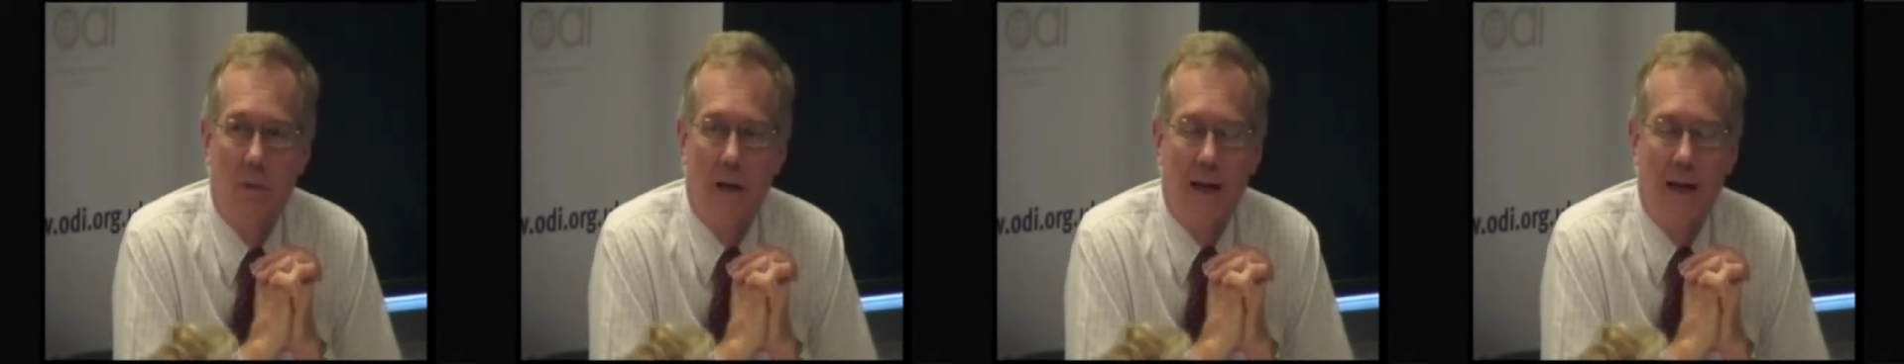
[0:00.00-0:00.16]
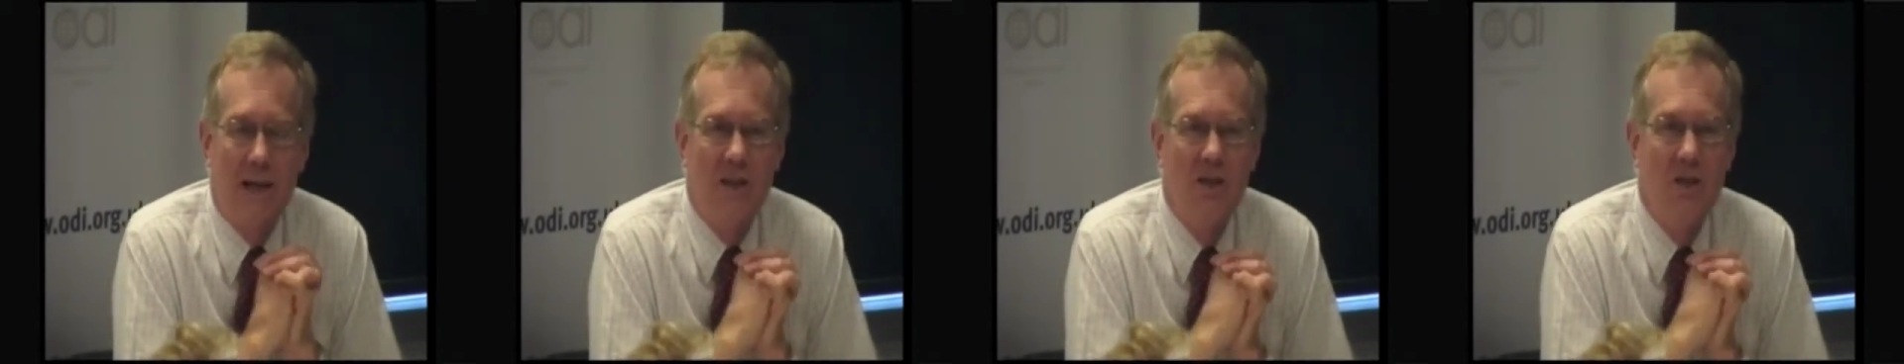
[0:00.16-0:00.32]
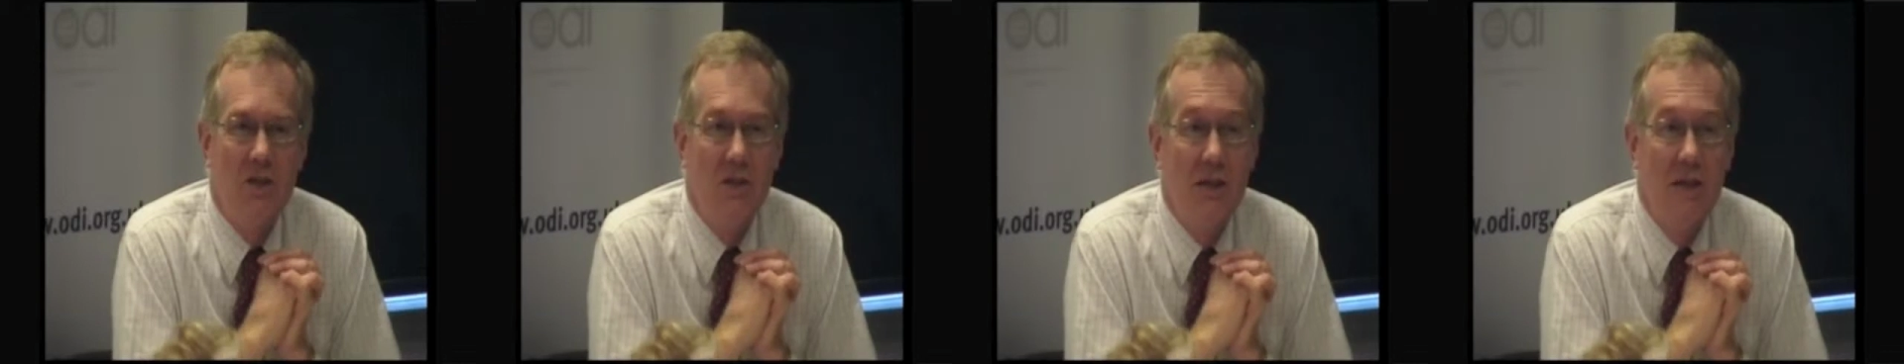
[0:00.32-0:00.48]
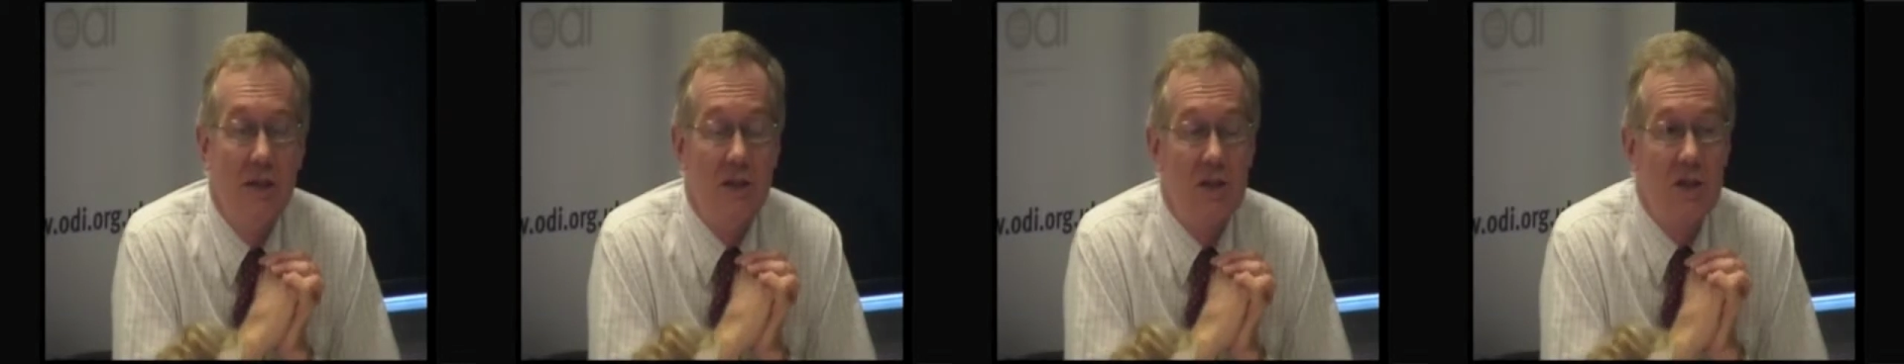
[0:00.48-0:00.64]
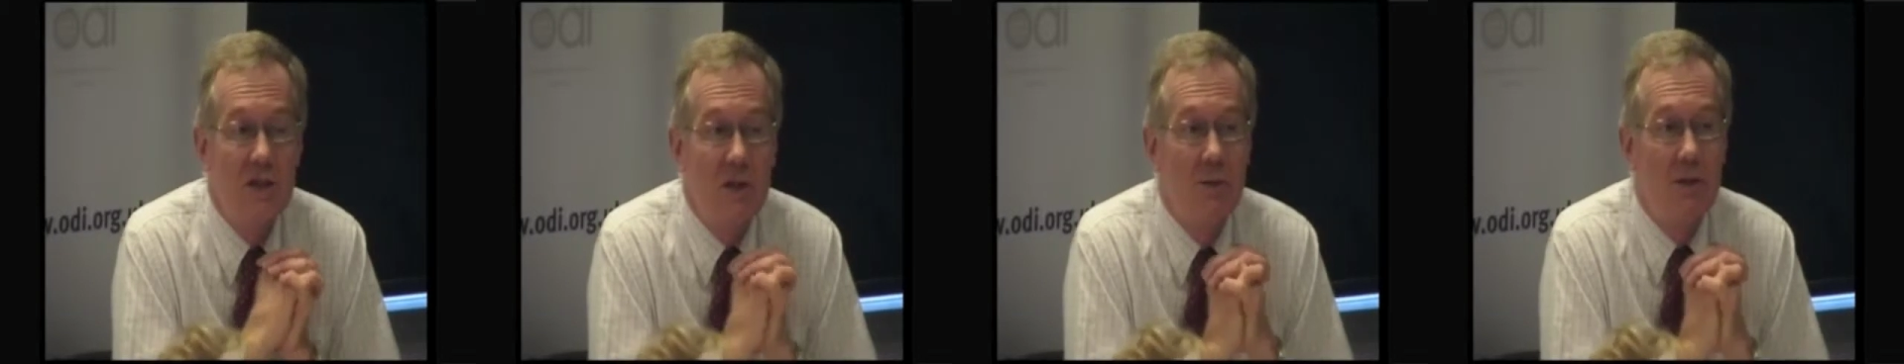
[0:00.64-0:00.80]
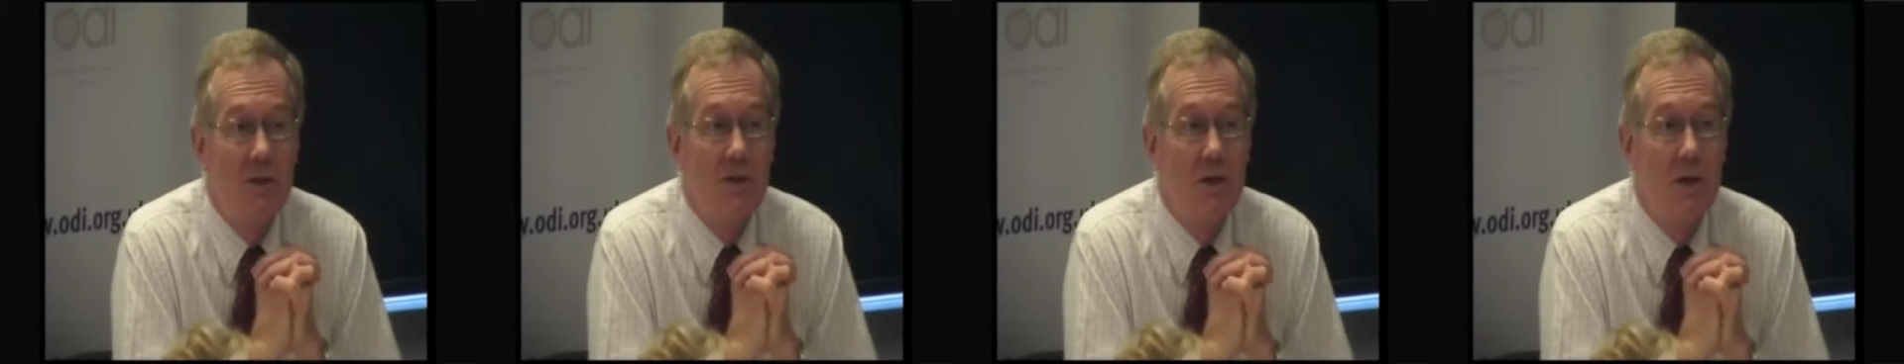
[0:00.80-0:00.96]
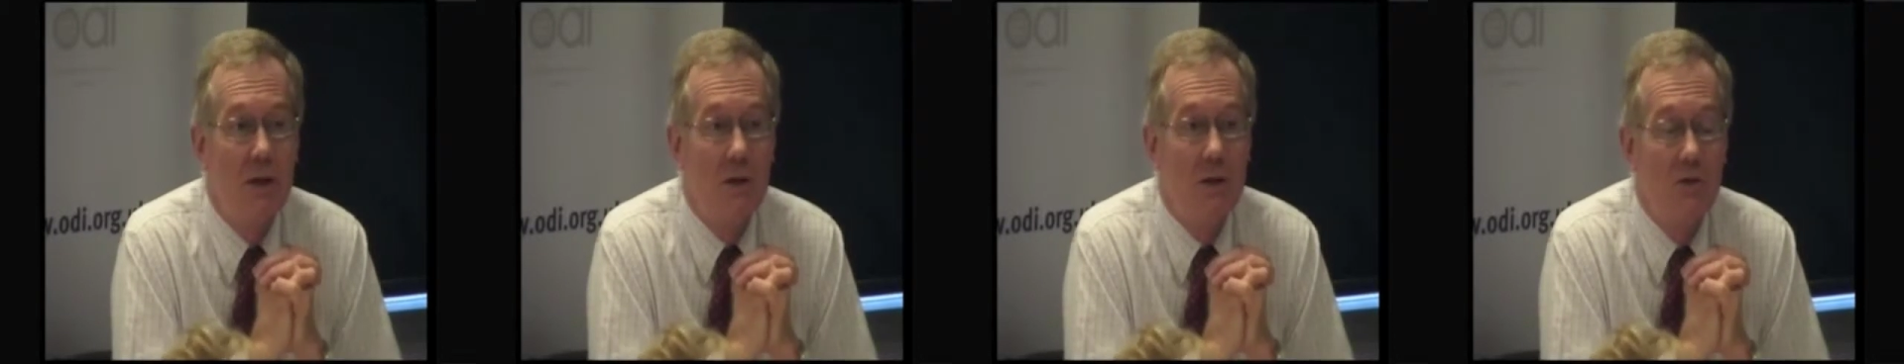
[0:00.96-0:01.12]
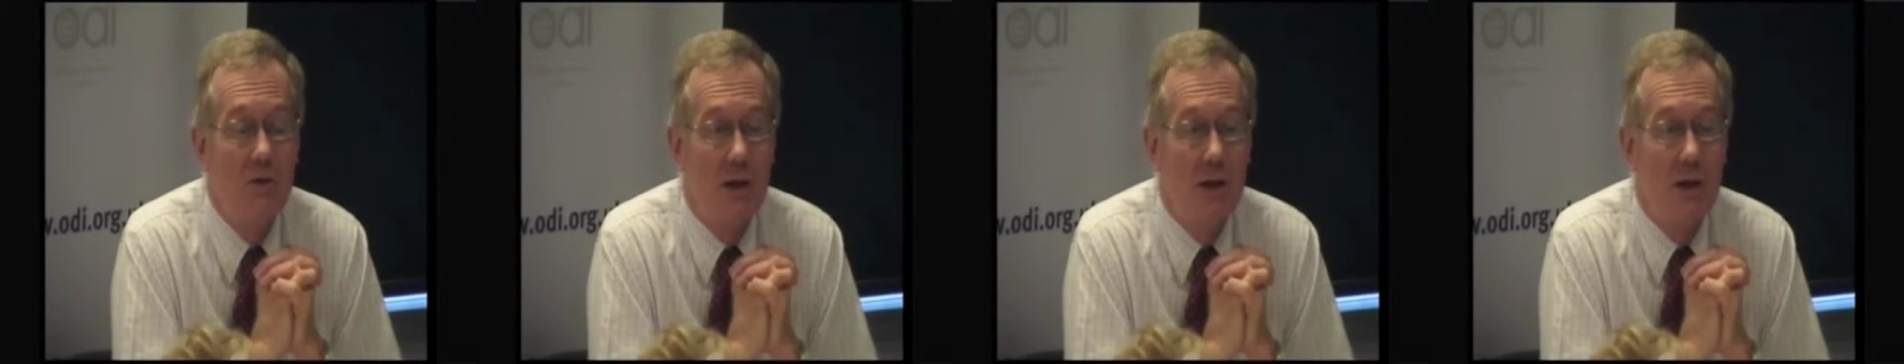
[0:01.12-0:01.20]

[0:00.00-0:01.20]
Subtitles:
and needs to be turned